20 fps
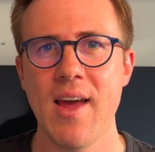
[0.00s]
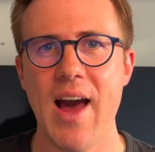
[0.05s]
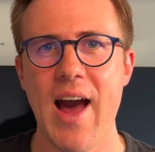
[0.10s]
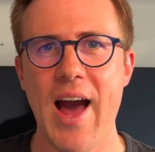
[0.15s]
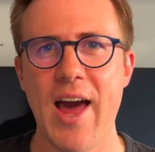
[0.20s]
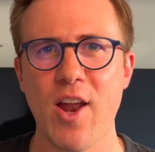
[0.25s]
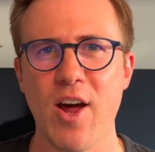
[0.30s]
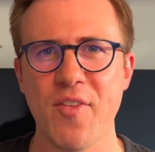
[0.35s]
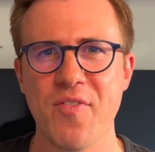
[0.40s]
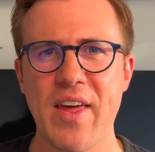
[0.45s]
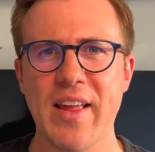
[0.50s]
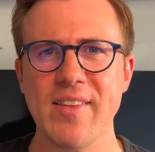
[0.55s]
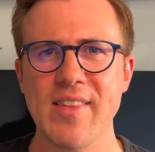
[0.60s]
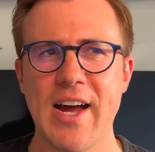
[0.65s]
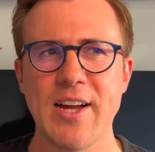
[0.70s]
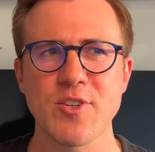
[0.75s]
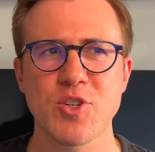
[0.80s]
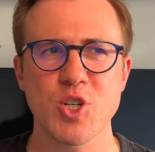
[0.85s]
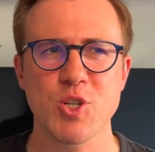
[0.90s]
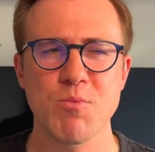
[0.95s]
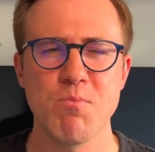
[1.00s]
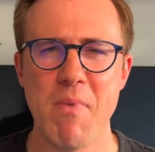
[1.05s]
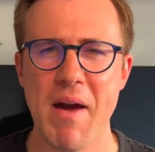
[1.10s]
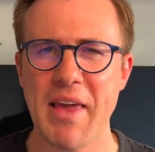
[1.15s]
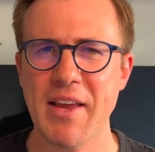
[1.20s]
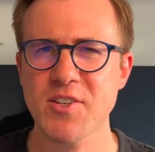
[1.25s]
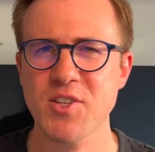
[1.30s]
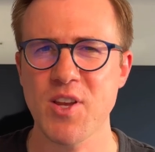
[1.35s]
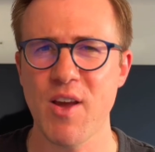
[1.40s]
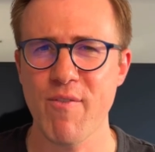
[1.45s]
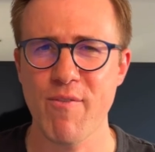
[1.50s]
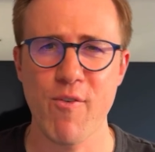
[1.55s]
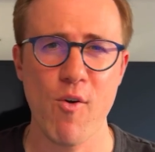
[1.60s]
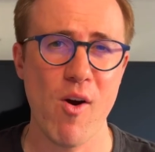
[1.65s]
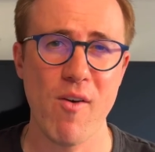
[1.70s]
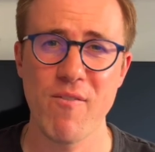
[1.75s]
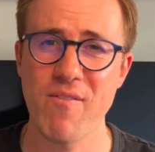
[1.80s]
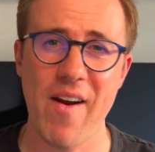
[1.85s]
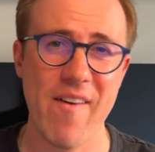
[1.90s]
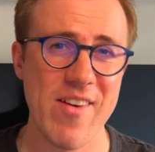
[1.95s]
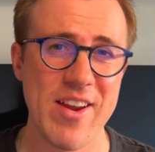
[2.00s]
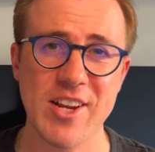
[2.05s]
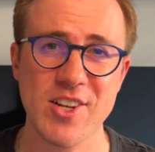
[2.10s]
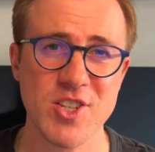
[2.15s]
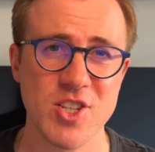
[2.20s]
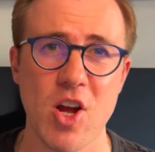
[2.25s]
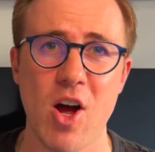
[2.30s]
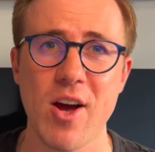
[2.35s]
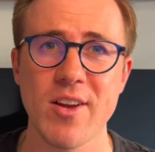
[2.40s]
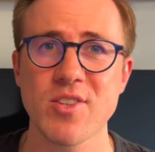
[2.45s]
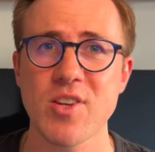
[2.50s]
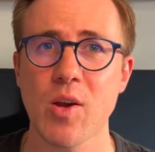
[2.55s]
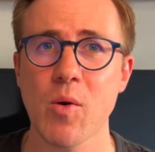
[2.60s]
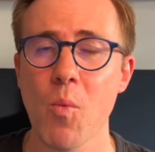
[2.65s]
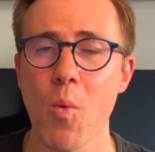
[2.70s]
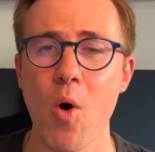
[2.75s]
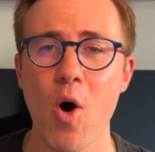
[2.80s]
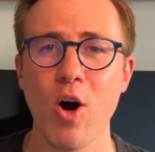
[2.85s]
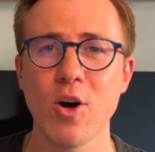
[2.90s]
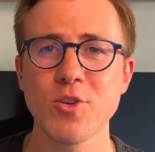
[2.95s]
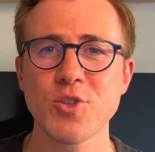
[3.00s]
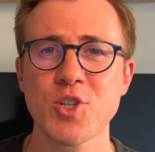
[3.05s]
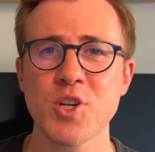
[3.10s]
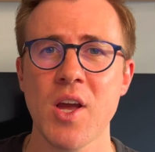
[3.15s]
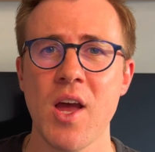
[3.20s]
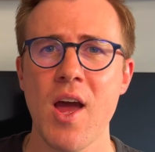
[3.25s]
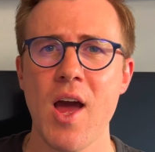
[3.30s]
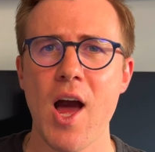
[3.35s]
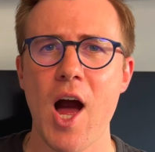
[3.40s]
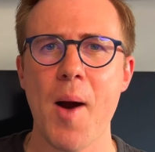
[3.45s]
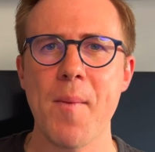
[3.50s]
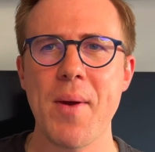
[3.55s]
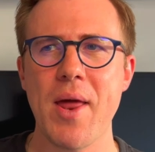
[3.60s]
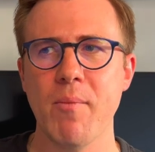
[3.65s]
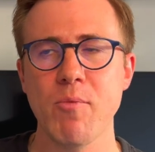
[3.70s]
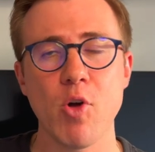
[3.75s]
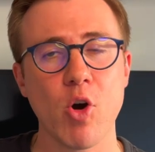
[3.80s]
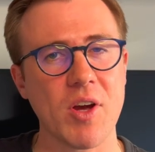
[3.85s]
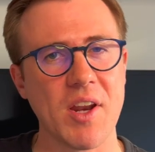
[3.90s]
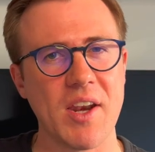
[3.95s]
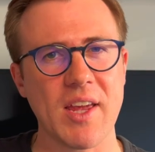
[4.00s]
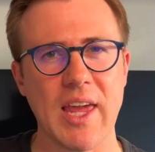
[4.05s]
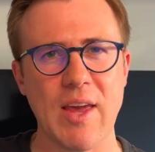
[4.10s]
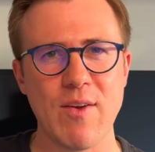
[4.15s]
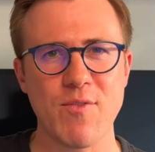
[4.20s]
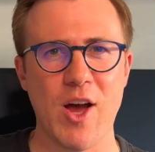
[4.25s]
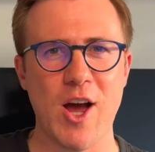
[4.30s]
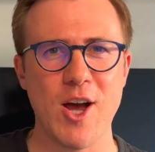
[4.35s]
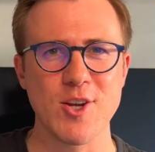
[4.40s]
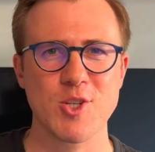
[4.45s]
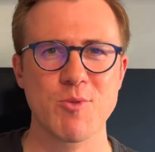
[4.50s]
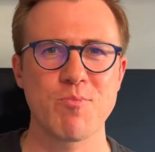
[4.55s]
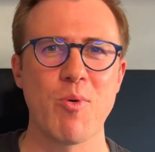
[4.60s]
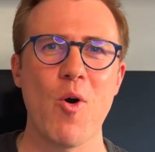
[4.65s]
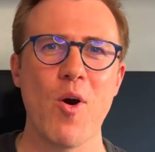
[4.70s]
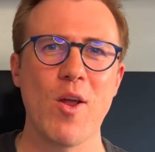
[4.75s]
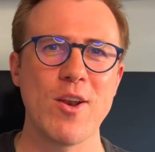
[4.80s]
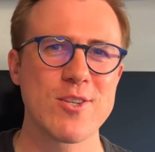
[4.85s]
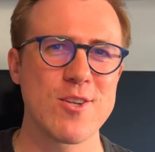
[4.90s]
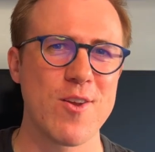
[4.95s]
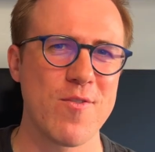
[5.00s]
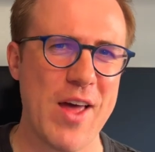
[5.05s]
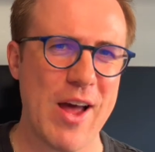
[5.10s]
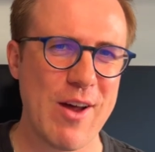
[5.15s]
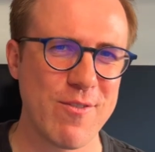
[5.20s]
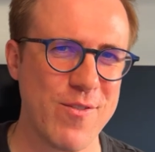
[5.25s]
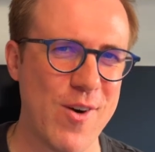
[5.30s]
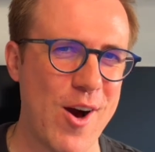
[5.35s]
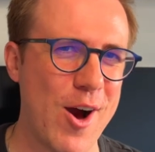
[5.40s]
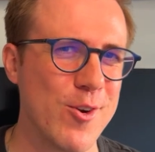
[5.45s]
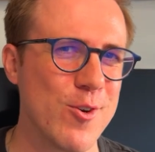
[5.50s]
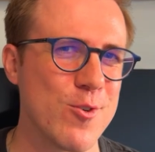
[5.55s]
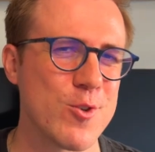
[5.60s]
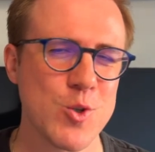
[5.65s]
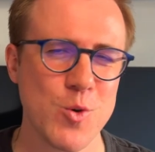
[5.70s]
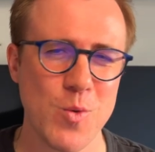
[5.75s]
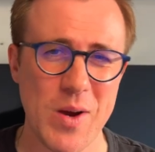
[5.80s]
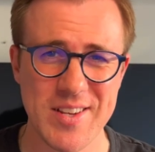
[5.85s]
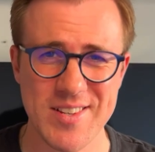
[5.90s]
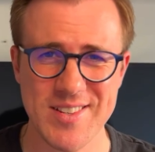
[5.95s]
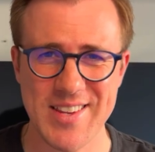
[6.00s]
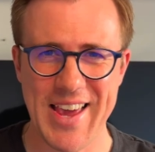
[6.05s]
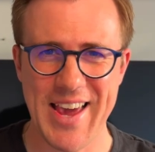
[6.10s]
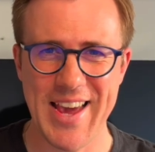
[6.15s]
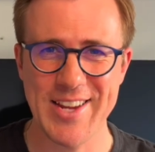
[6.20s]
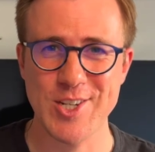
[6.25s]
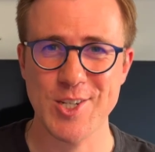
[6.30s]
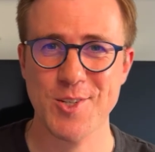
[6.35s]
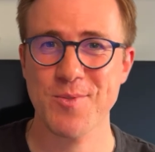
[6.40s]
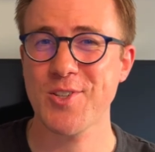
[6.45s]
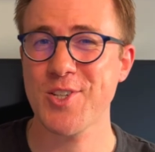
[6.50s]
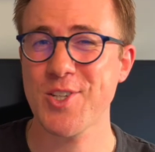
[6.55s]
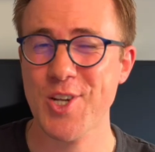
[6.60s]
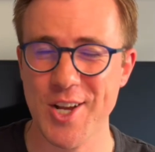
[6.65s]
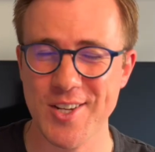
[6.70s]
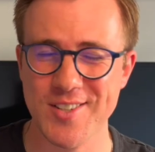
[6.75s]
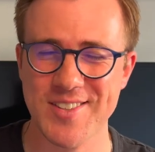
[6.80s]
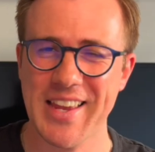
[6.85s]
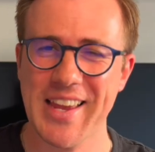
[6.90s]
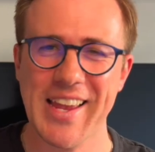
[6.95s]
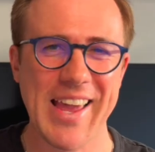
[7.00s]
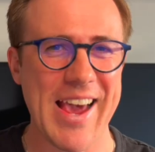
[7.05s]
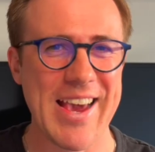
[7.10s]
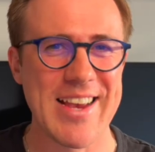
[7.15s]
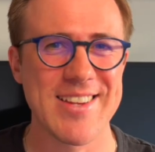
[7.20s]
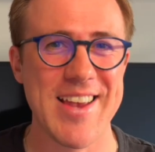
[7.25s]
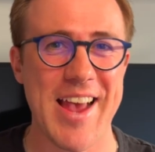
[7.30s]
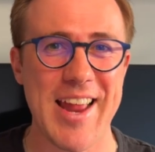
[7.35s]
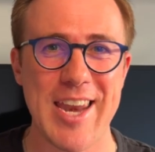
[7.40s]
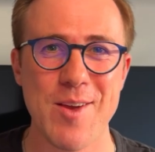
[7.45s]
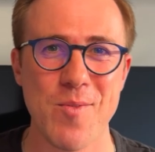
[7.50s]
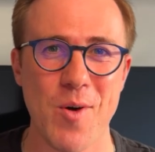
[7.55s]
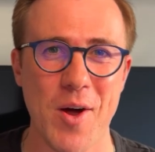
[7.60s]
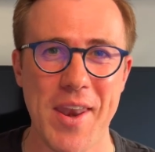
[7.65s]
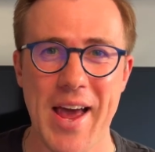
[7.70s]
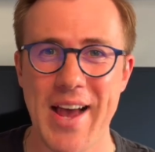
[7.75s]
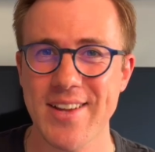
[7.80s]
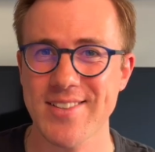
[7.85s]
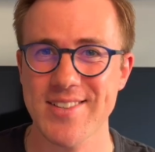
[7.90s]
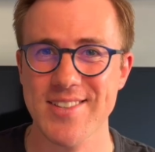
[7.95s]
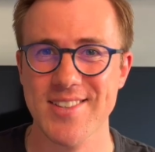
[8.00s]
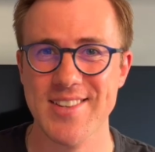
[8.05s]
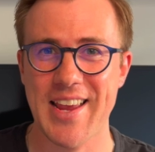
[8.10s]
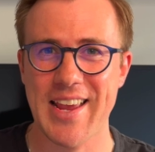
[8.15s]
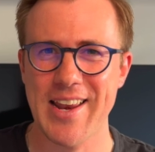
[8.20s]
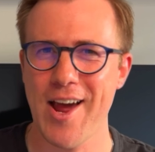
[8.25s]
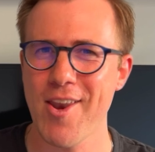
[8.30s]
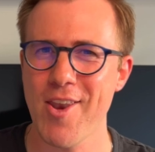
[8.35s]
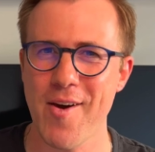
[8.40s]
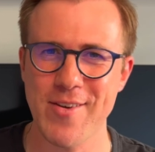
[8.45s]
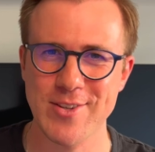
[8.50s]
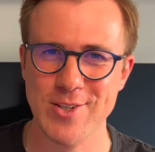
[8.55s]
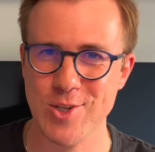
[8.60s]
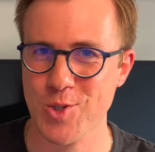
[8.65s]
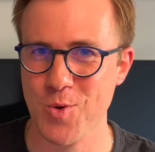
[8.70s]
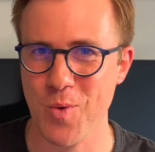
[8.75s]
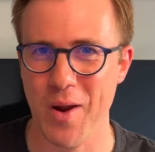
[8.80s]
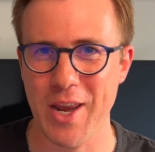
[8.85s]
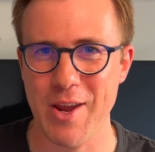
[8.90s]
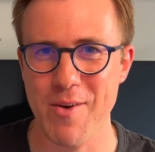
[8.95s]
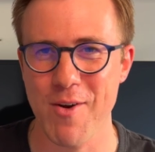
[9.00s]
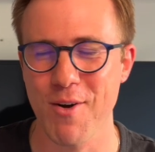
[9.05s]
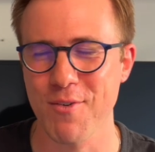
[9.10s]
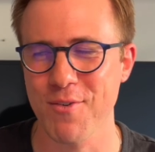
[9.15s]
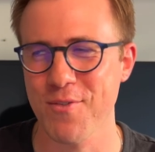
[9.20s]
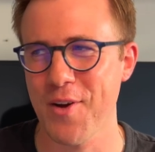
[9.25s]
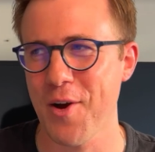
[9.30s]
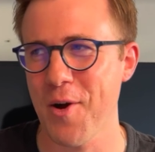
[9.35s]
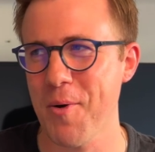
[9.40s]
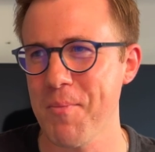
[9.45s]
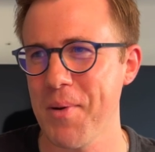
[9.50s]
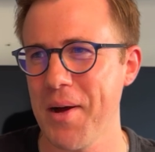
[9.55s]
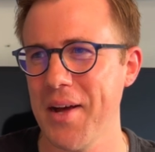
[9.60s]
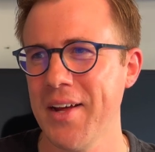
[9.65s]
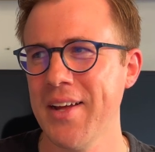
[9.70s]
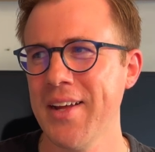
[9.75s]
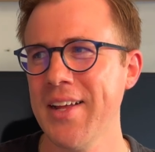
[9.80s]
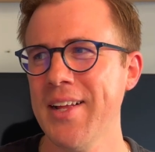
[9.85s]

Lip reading: And I think that just makes it for a very exciting watch. I mean, I'm not going to give spoilers of that final twist here, just in case anyone hasn't seen it. I know it's a 20-year-old film, but